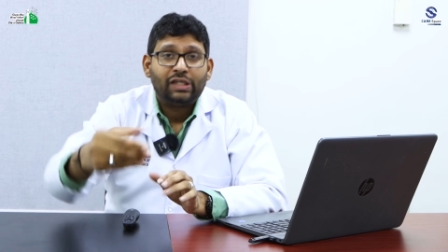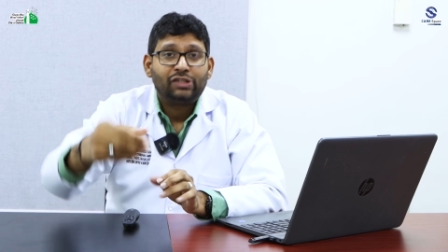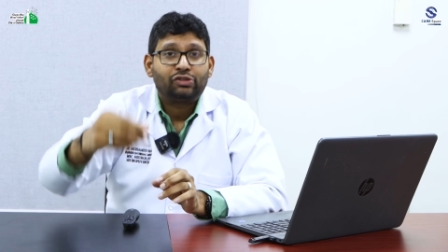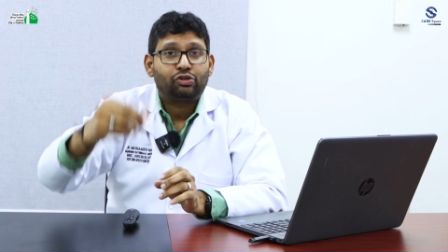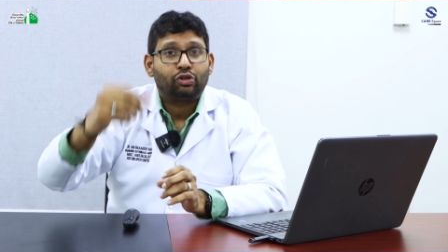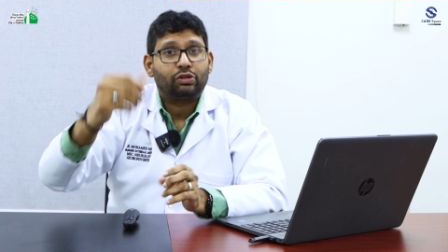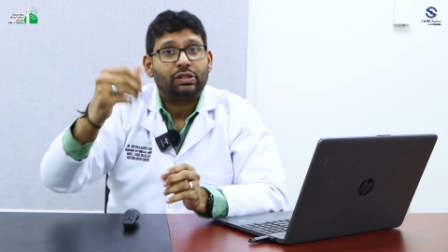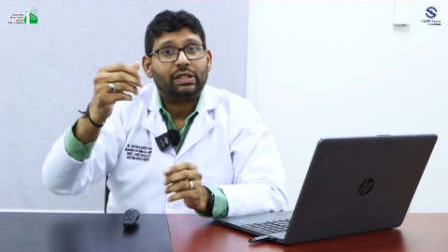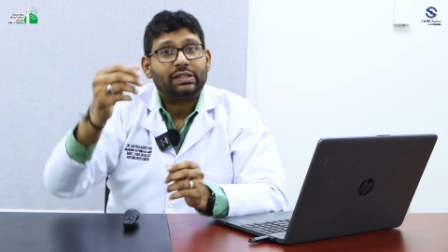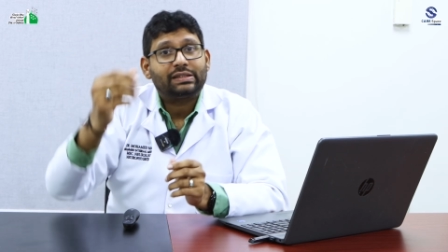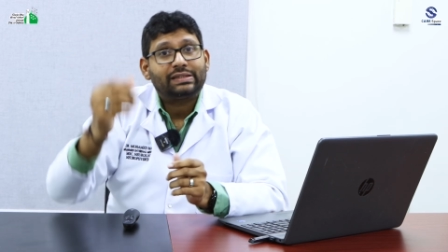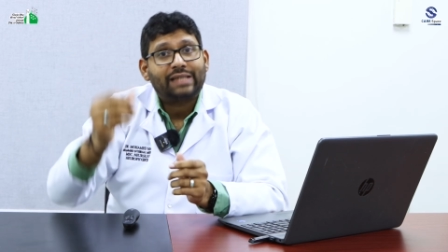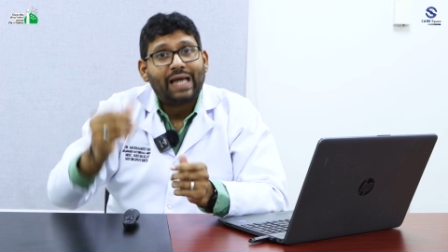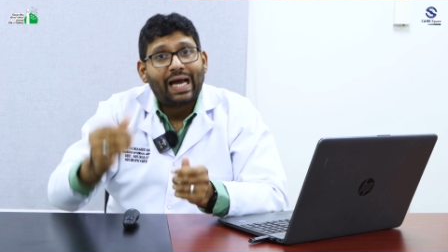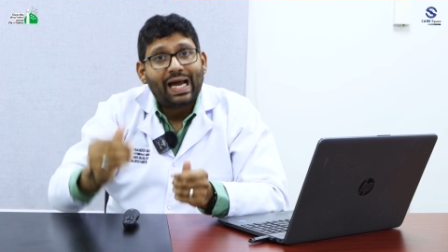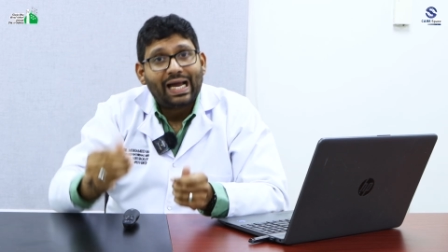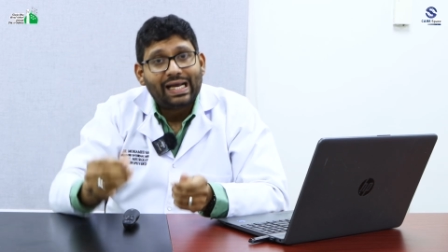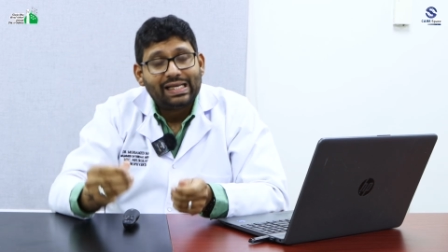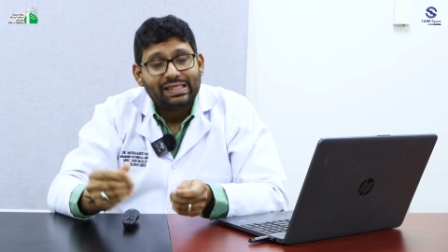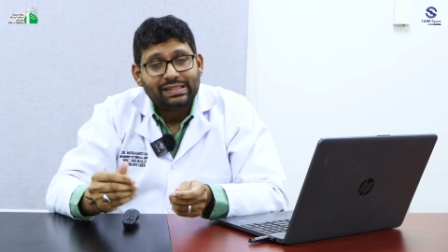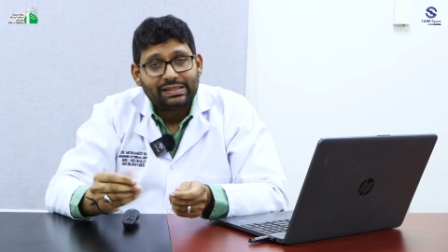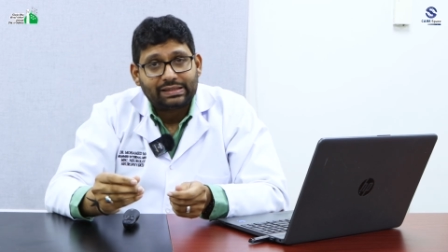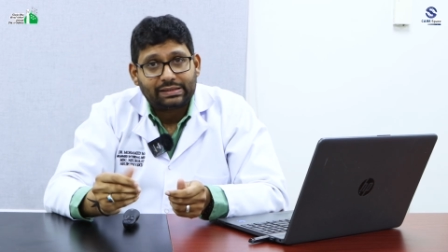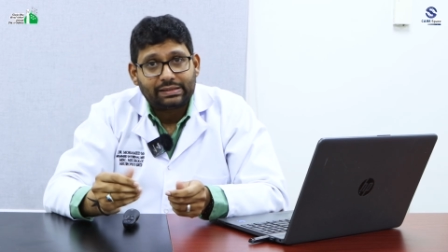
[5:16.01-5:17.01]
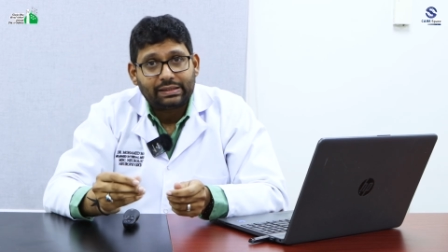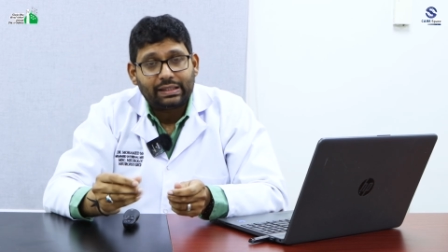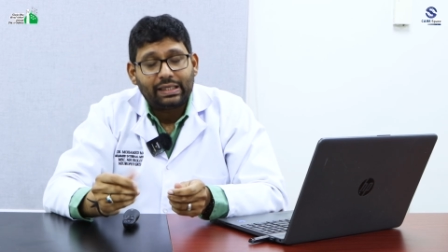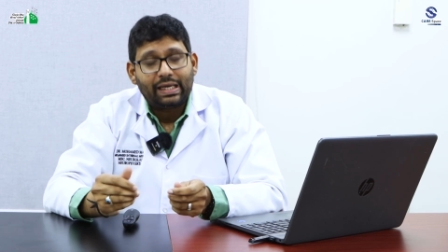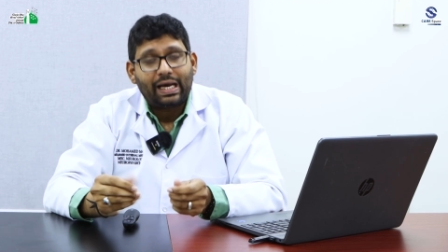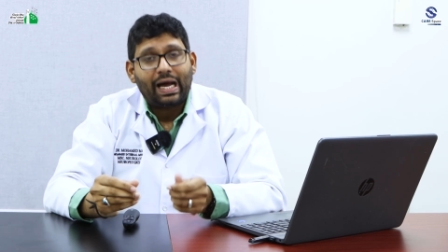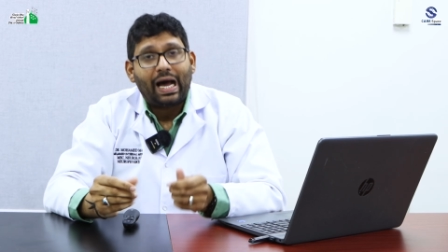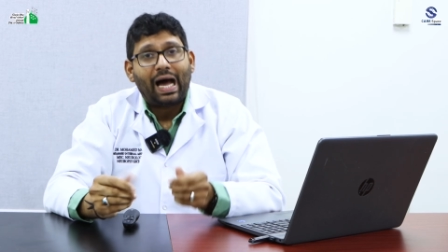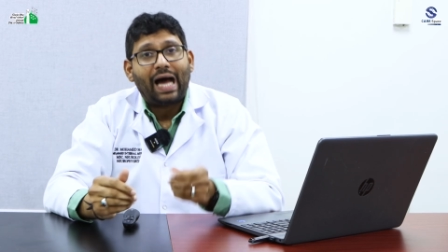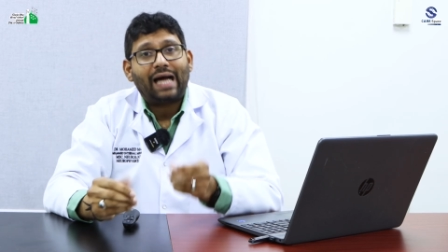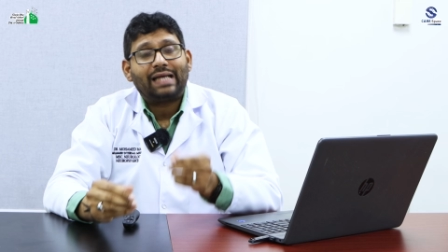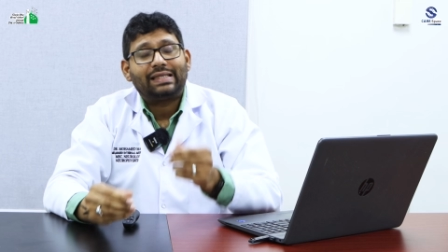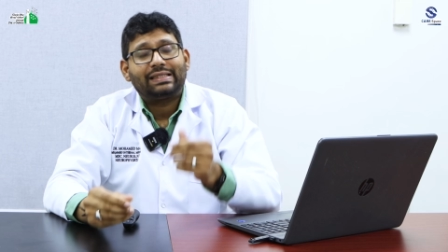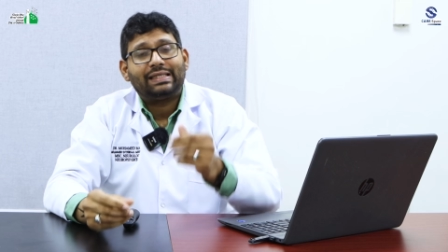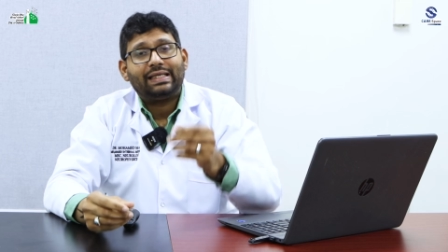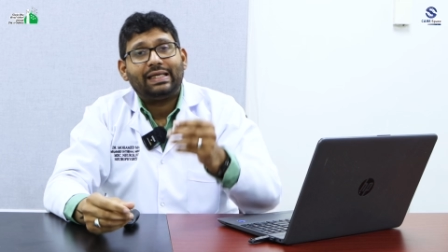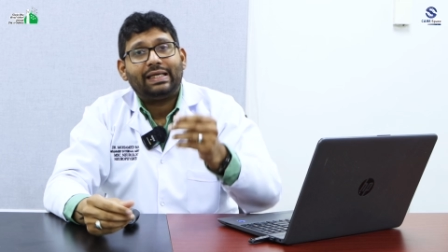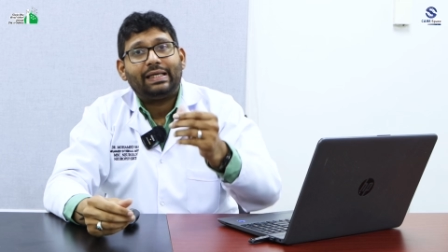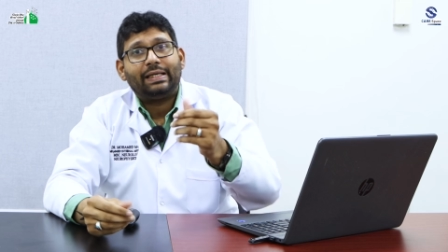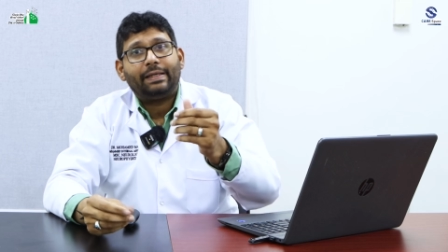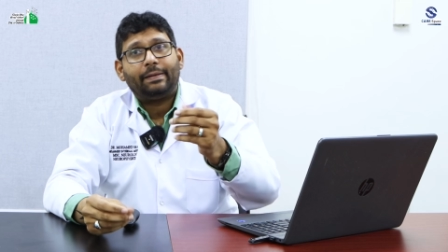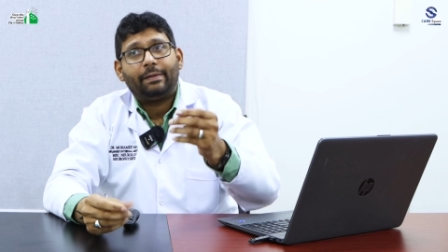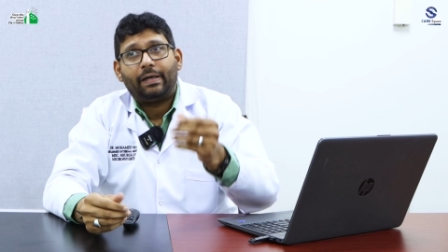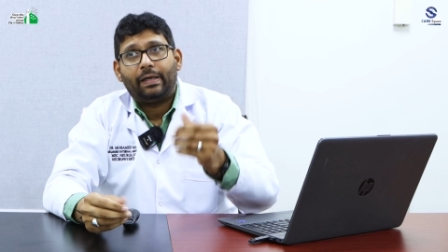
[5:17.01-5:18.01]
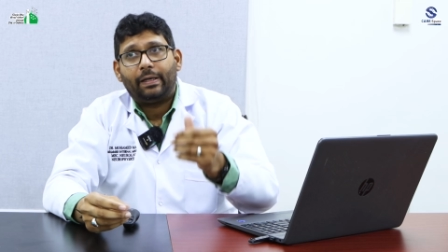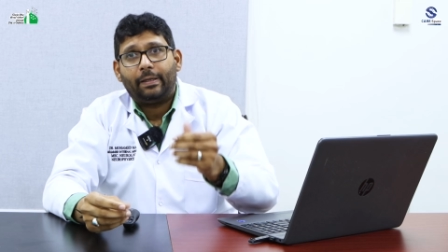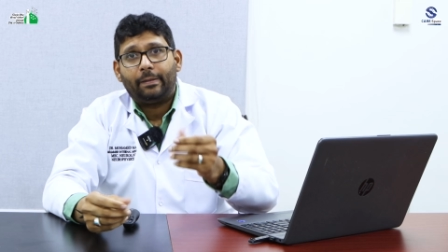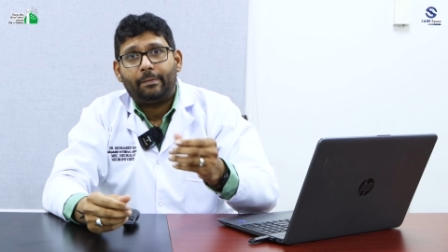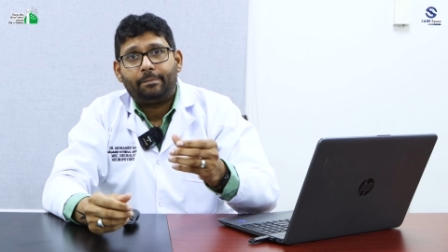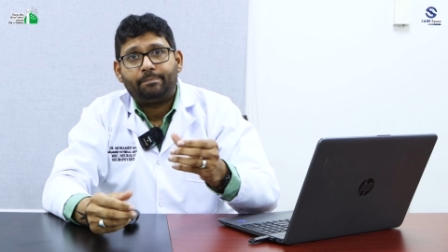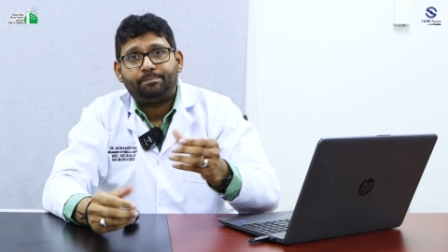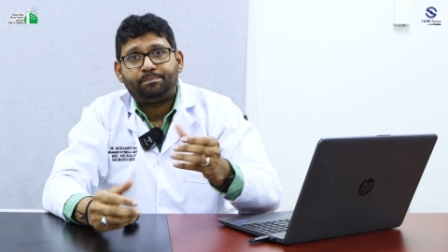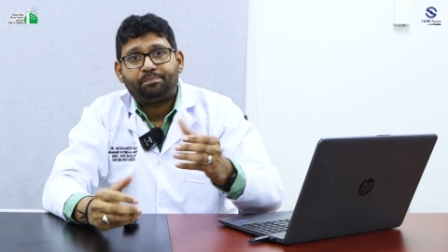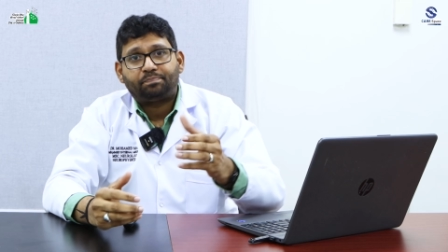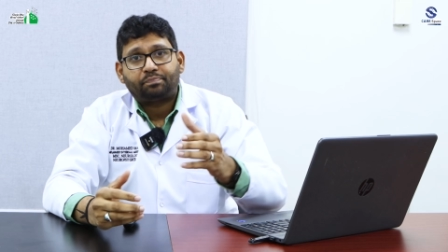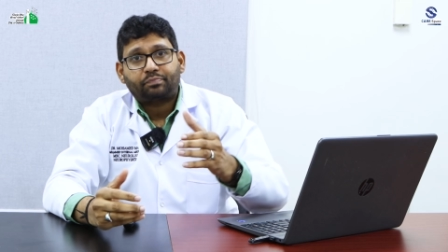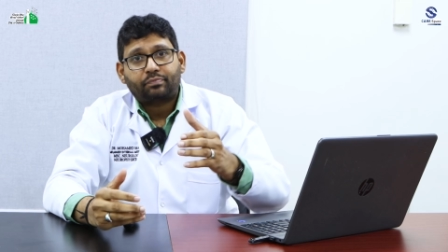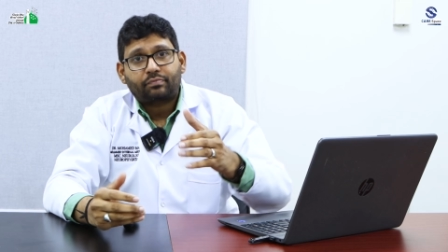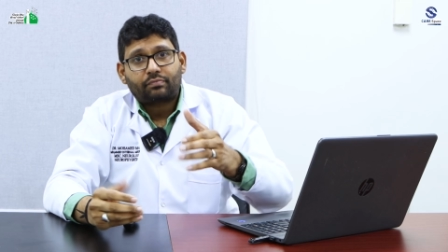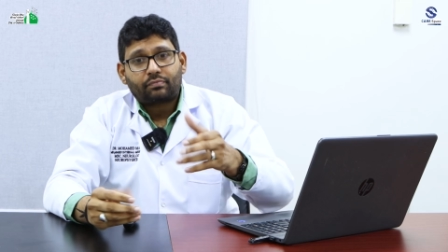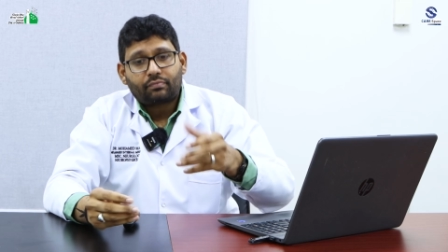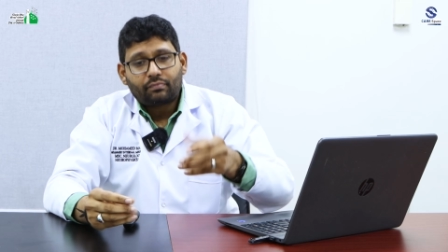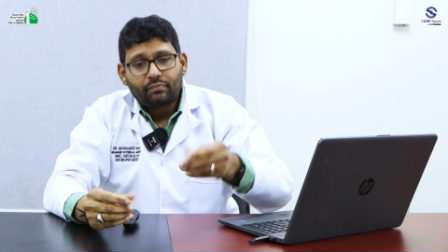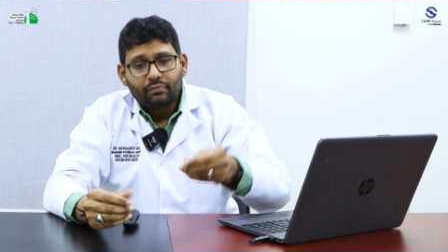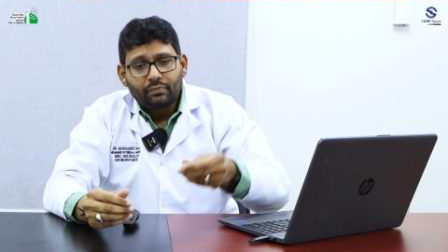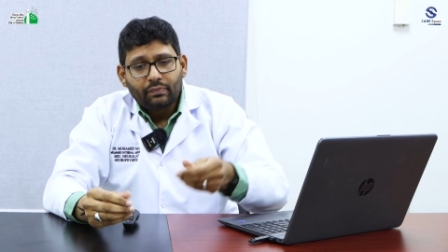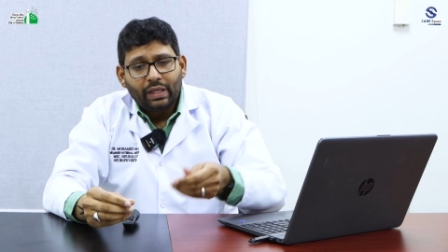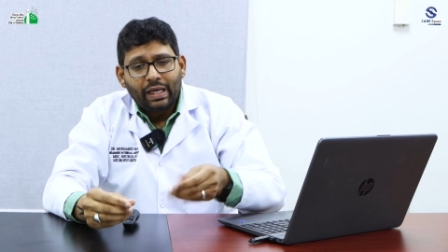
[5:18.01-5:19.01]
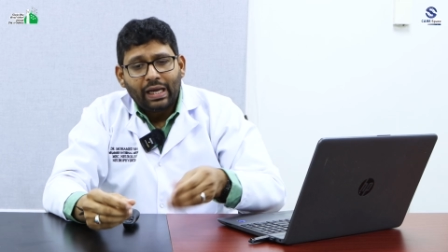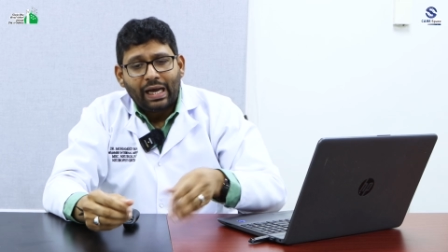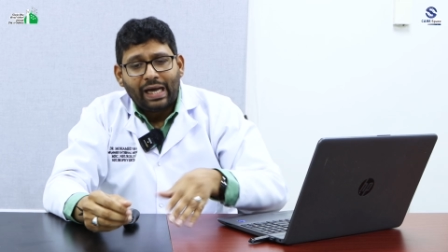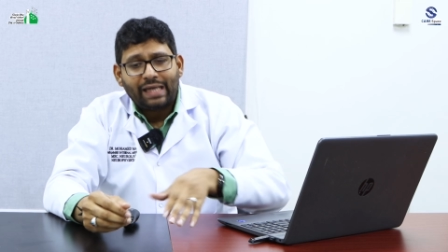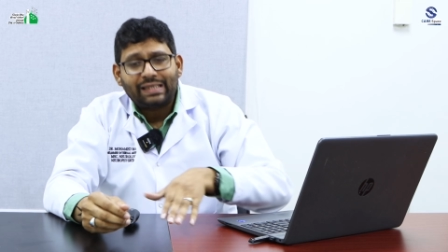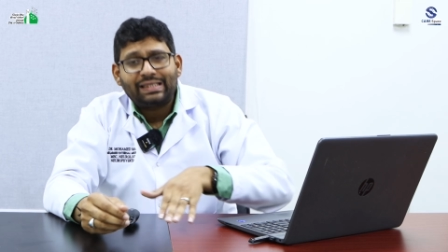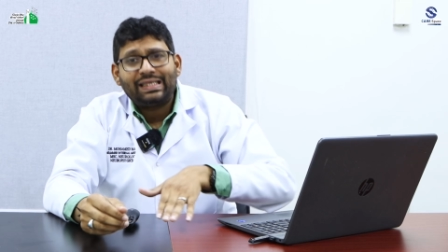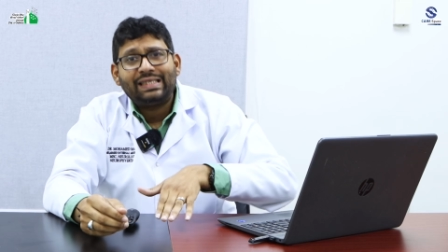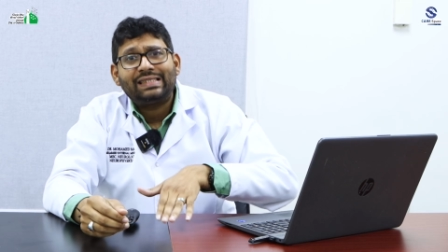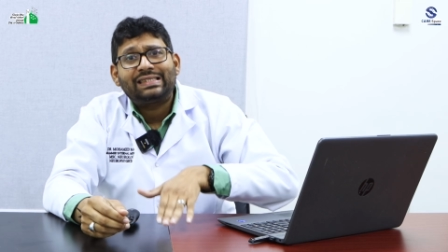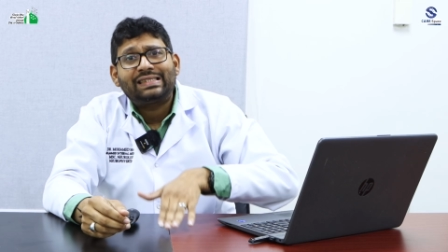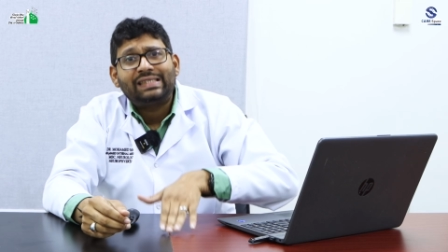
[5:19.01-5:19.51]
So the tiles, are they